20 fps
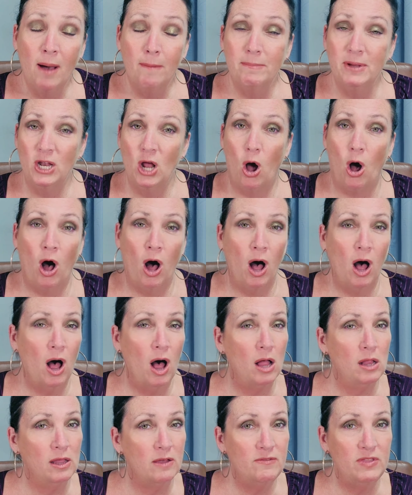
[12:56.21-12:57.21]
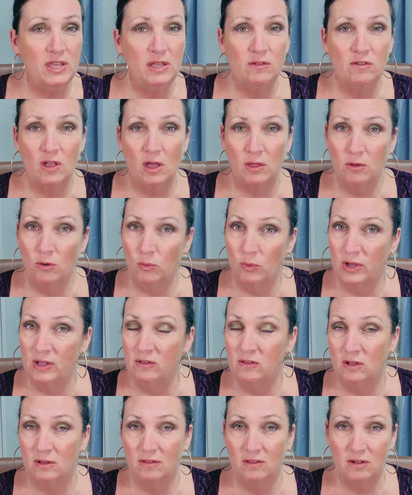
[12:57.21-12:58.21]
But all of these other
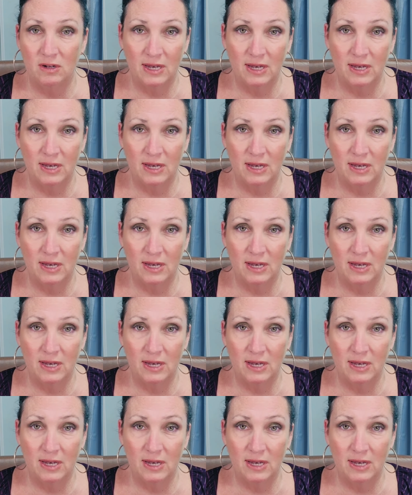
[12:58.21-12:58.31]
reasons,